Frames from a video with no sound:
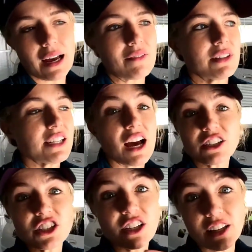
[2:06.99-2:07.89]
I haven't
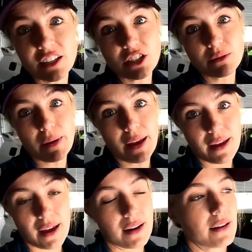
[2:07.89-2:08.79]
touched the engine bay
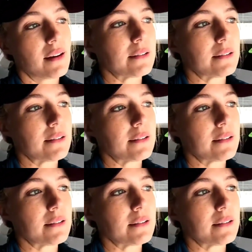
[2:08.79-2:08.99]
yet,